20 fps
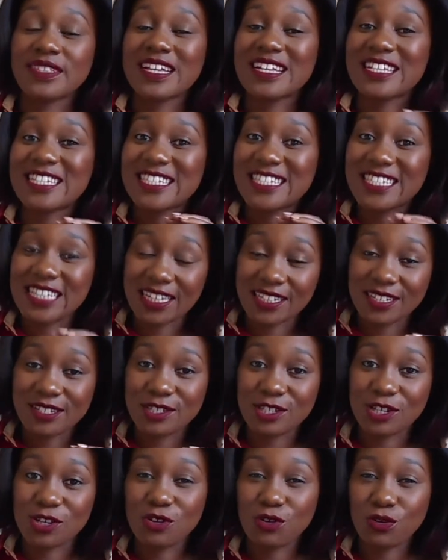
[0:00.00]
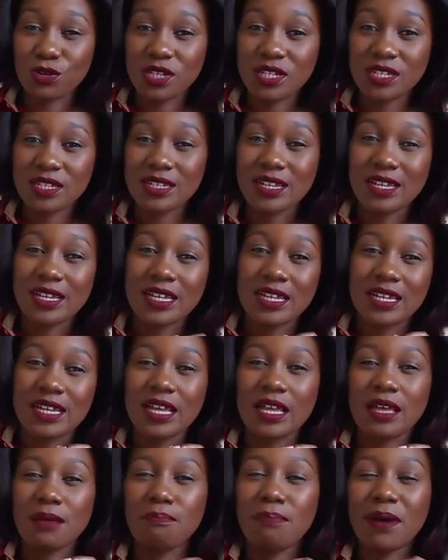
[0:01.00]
satins are good,
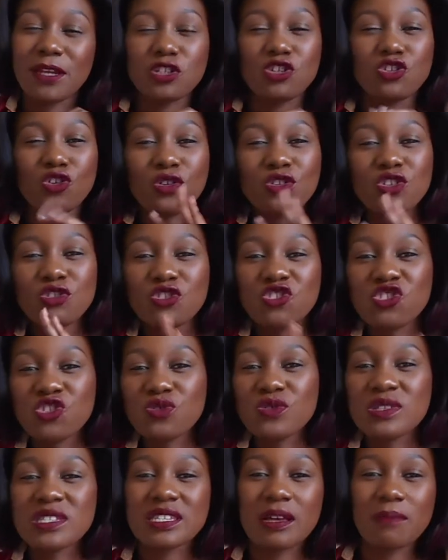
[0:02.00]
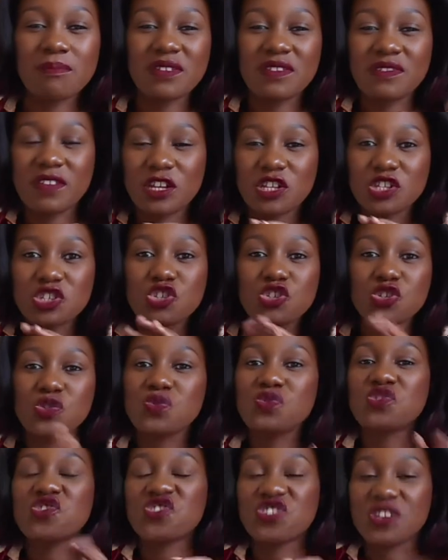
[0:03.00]
but don't choose something that is
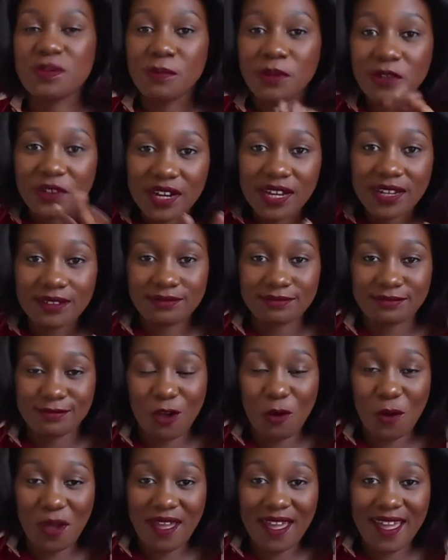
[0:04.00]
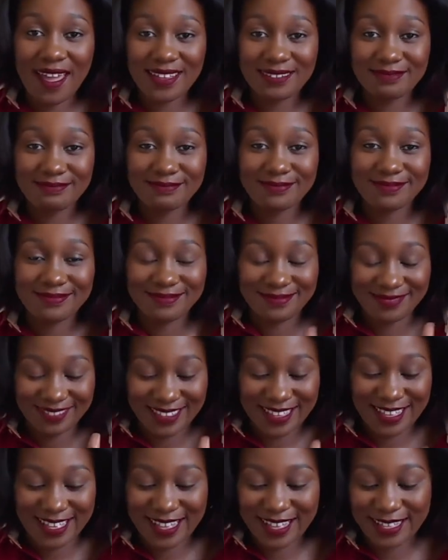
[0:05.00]
too shimmery, okay?
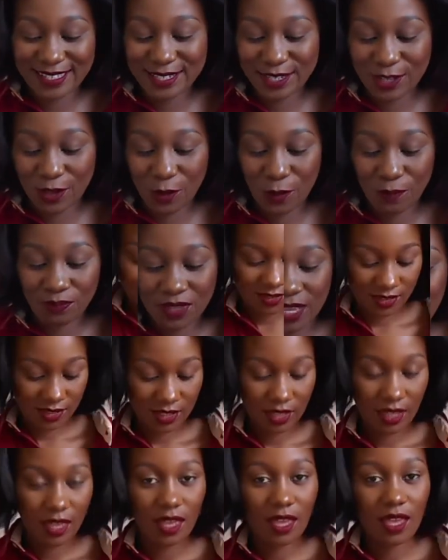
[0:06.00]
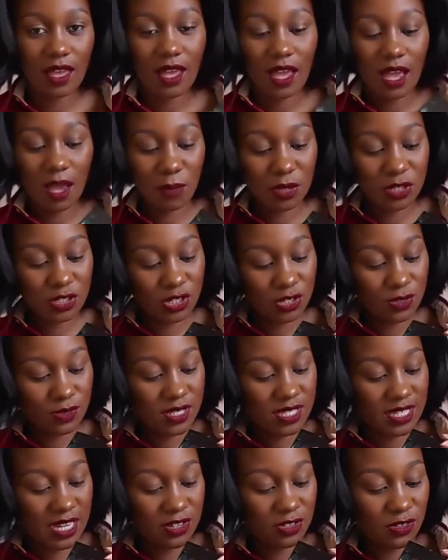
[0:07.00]
Let's go. I'm going to
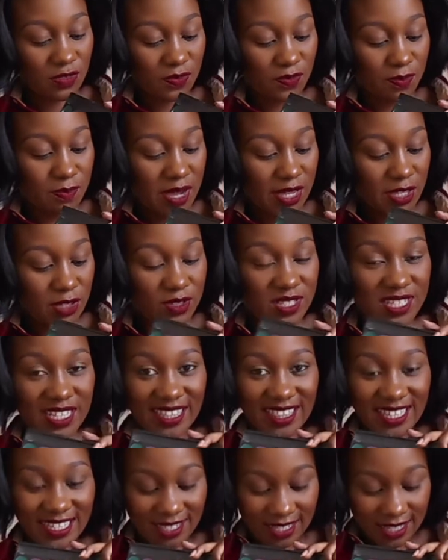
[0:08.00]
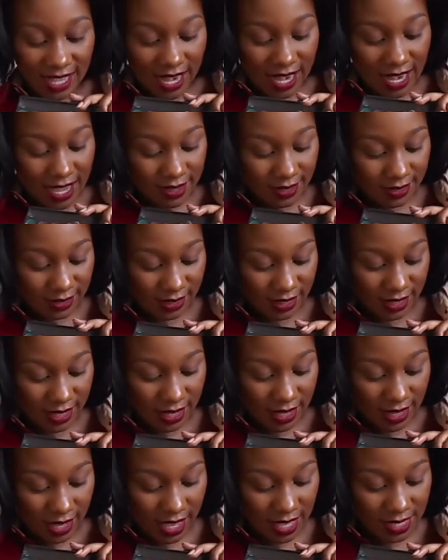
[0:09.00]
start off by using this color
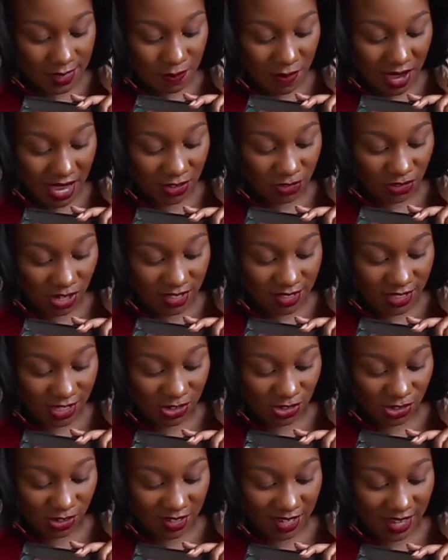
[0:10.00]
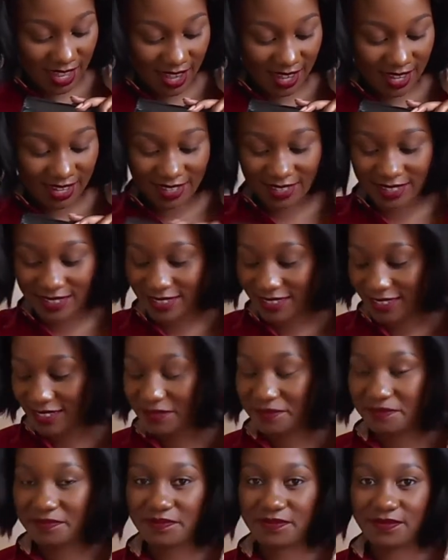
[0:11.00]
as my transition color,
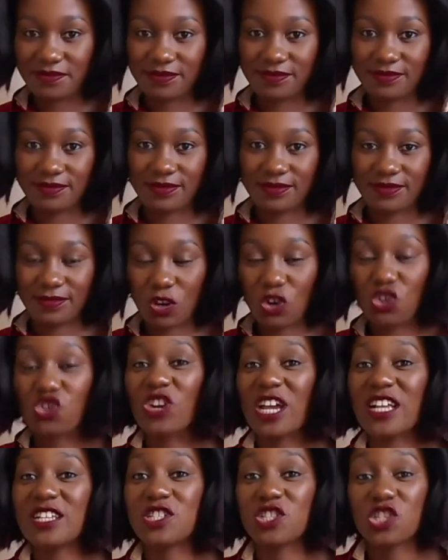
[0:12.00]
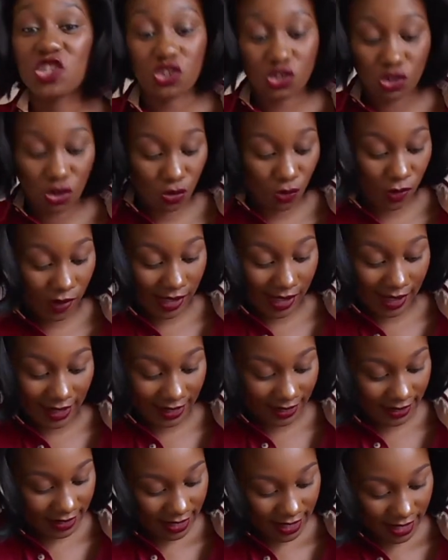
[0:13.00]
or transitional
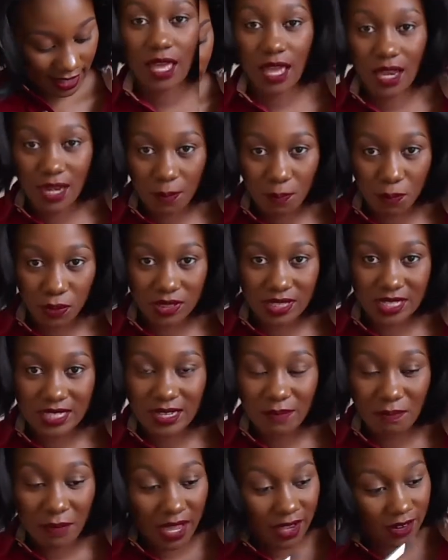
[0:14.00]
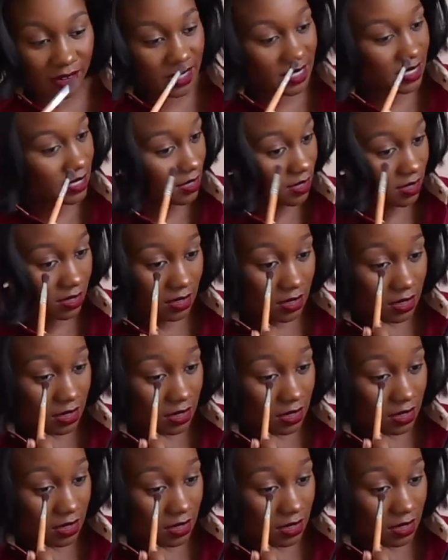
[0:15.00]
color, and I put this in my crease.